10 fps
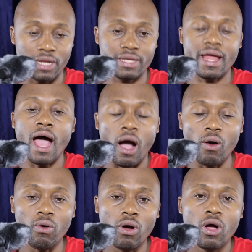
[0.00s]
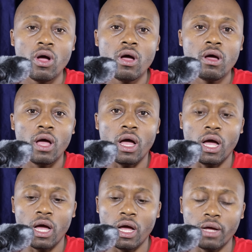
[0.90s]
Now,
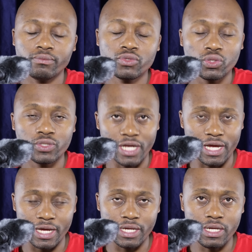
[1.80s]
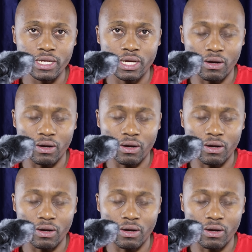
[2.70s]
today,